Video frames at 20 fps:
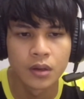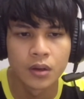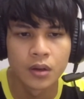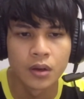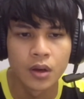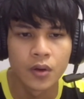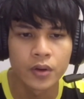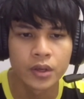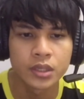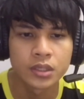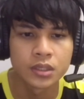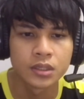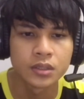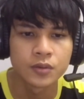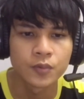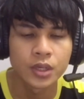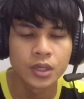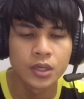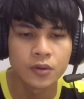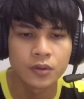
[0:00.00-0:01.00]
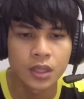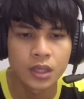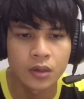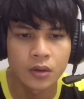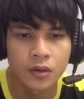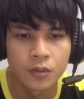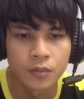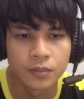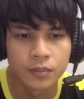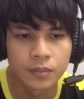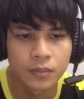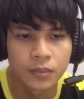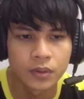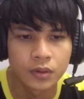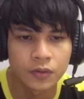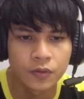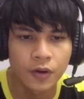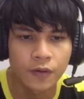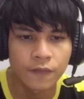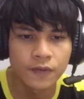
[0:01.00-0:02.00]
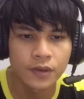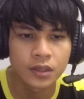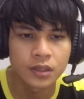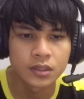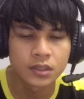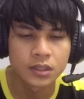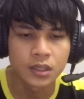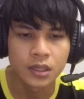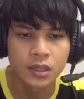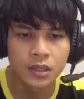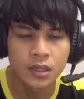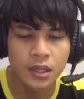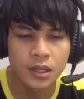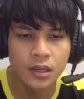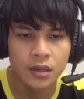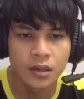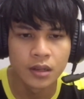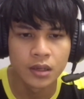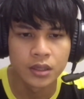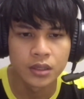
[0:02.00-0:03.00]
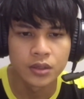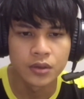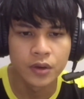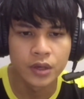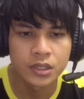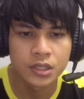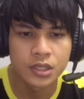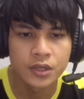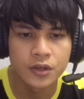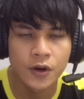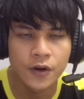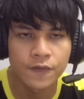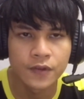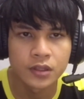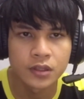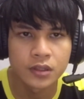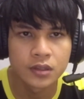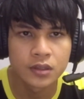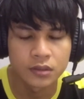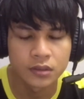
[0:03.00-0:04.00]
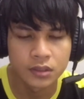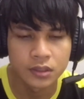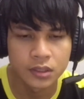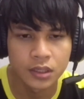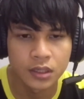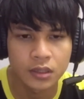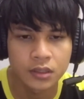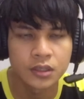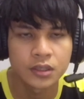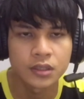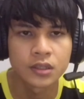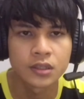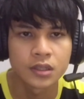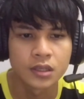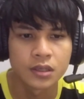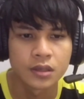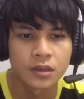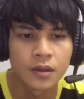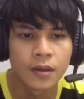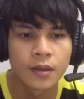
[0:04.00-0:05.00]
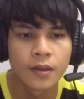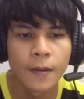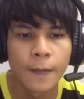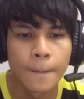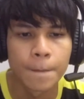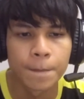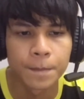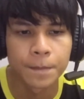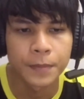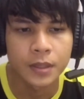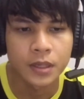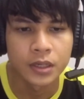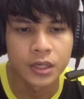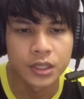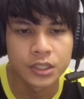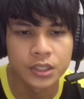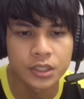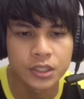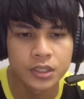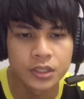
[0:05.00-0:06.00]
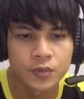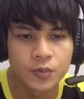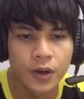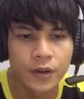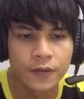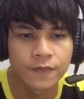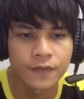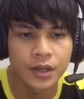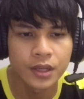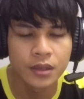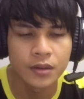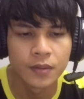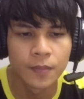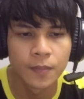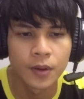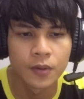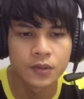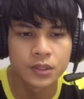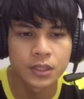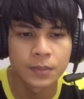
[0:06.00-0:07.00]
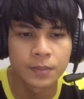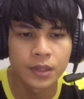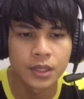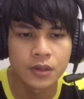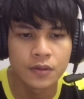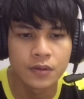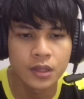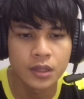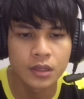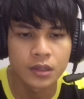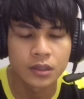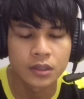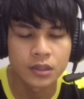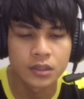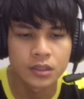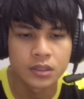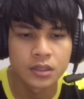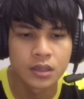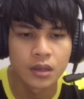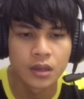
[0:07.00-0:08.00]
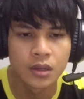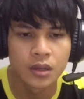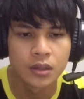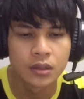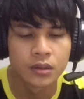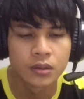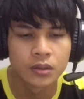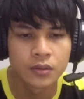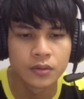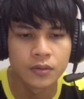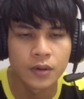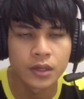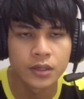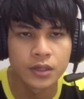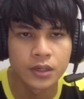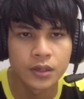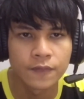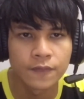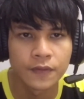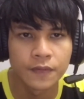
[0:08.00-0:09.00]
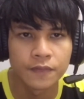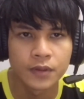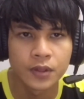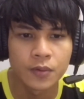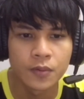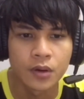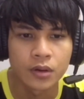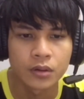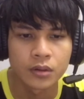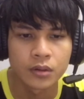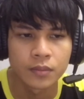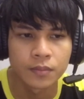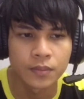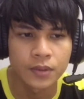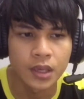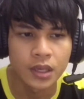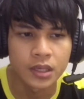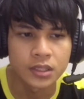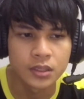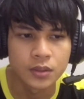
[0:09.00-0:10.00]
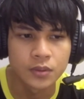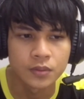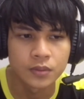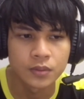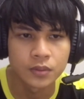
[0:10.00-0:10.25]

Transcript: OS is Windows 10 Home. Graphic is Intel UHD Graphic 630. Connection is Wi-Fi. Power supply unit is 250 watt PSU.